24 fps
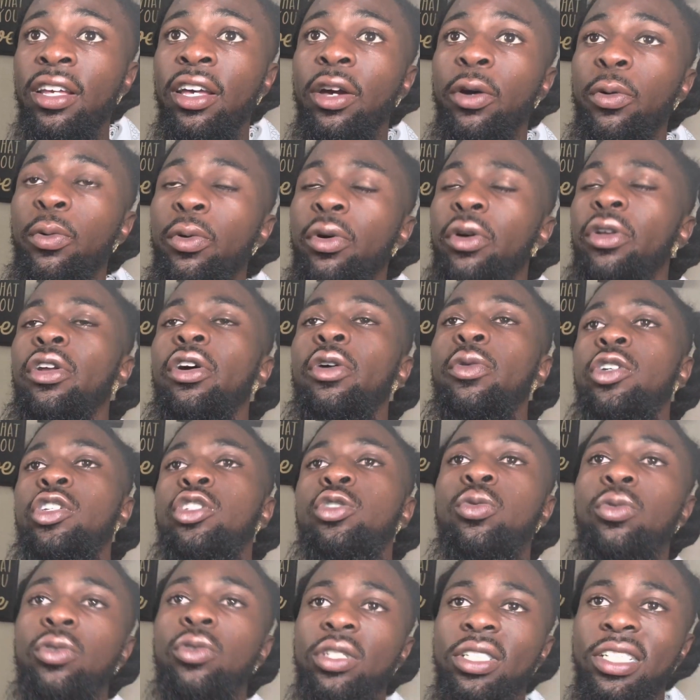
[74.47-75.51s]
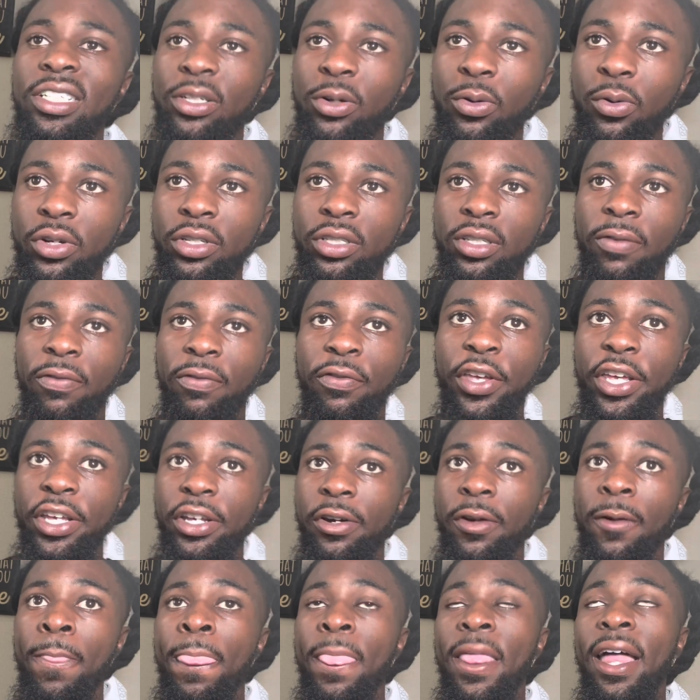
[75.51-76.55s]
We don't know which ones is going to fail.